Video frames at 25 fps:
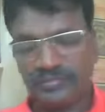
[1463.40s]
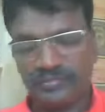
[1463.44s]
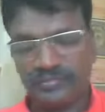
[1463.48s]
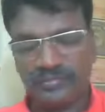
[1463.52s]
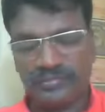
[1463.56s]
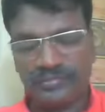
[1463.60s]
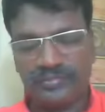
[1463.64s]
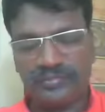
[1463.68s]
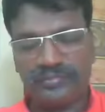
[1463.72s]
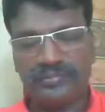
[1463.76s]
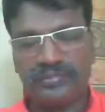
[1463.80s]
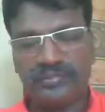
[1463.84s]

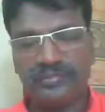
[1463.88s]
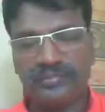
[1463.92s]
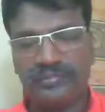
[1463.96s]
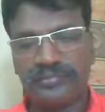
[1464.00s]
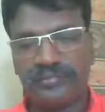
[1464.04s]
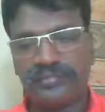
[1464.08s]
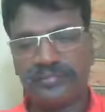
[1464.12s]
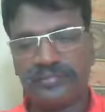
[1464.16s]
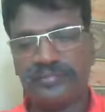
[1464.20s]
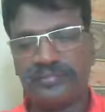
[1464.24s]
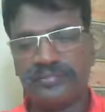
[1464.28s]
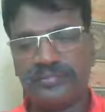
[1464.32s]

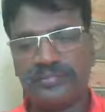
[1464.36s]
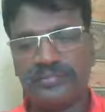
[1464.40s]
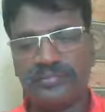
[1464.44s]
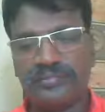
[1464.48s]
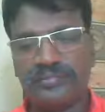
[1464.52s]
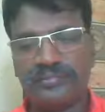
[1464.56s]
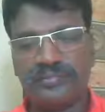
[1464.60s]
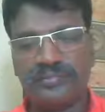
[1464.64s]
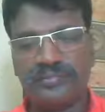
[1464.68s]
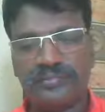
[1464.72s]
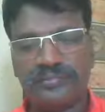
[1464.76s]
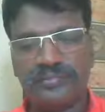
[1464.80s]

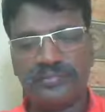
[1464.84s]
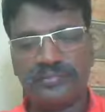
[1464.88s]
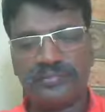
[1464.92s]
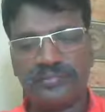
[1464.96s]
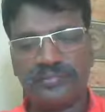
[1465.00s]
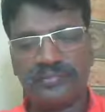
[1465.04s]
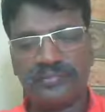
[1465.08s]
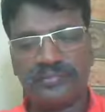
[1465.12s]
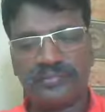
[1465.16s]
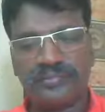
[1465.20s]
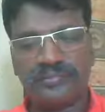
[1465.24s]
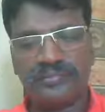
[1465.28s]

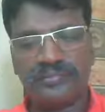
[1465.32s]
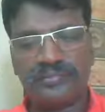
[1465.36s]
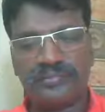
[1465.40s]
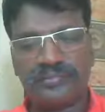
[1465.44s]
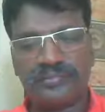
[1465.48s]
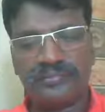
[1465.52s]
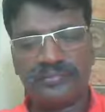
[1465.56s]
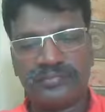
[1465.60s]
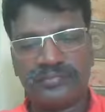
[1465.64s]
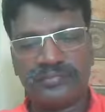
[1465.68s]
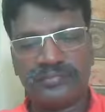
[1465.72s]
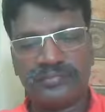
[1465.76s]

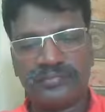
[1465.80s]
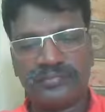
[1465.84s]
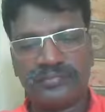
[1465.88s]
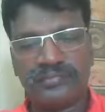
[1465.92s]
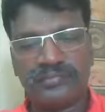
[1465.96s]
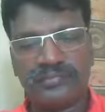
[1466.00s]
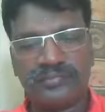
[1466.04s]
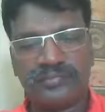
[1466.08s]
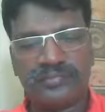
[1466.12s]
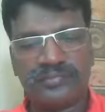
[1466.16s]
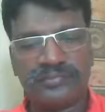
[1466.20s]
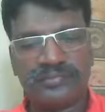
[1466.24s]

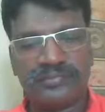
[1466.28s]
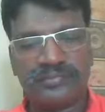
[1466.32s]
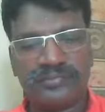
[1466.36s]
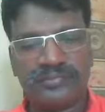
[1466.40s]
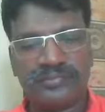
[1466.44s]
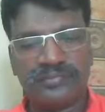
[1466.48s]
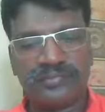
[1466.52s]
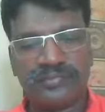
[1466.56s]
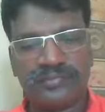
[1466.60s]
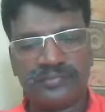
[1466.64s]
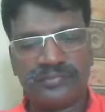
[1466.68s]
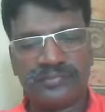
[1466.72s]

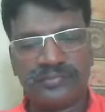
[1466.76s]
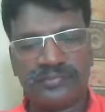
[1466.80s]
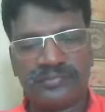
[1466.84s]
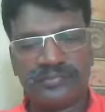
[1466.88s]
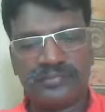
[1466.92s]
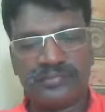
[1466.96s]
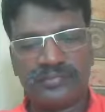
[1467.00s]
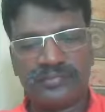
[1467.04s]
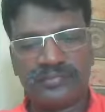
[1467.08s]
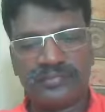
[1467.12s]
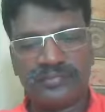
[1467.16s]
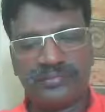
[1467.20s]

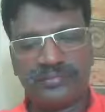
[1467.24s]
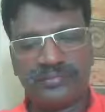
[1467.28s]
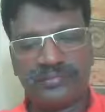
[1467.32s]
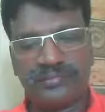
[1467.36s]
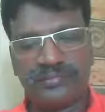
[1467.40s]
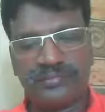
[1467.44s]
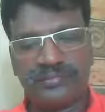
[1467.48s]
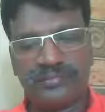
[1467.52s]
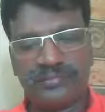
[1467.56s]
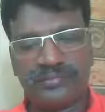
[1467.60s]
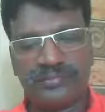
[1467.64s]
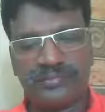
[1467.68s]

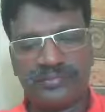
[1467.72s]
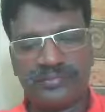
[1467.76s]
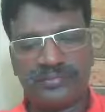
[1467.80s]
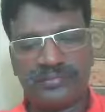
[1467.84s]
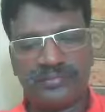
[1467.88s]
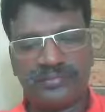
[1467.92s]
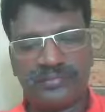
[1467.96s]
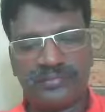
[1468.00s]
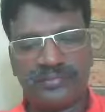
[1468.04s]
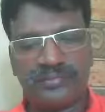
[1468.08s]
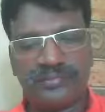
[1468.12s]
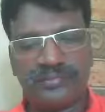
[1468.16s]

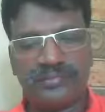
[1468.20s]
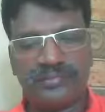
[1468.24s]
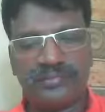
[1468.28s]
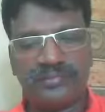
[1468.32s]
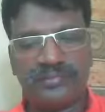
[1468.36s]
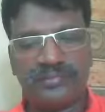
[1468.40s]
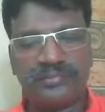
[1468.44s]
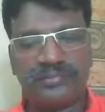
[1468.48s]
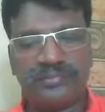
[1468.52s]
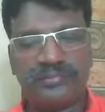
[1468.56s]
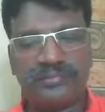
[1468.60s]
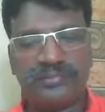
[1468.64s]

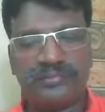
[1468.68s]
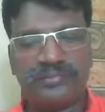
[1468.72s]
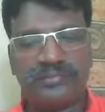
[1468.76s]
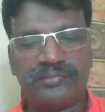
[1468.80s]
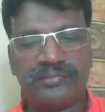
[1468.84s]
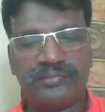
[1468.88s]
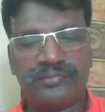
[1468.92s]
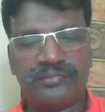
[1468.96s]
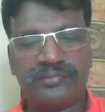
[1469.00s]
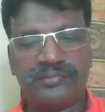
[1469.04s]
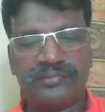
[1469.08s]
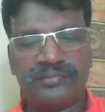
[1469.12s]

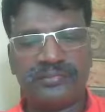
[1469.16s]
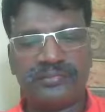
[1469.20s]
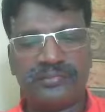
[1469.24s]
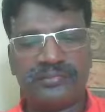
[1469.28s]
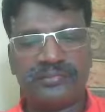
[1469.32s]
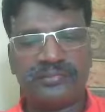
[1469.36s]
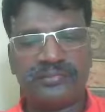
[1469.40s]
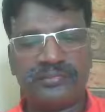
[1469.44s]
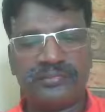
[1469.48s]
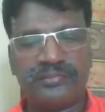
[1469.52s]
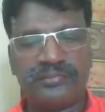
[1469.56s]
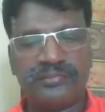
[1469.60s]

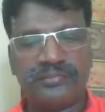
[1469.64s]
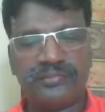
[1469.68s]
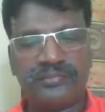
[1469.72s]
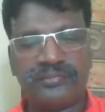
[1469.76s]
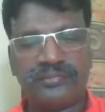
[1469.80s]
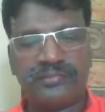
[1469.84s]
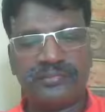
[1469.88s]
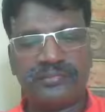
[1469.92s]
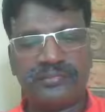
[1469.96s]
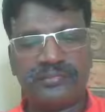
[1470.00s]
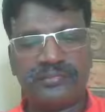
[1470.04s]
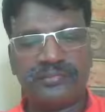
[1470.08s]

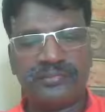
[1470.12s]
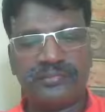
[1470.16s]
(silence)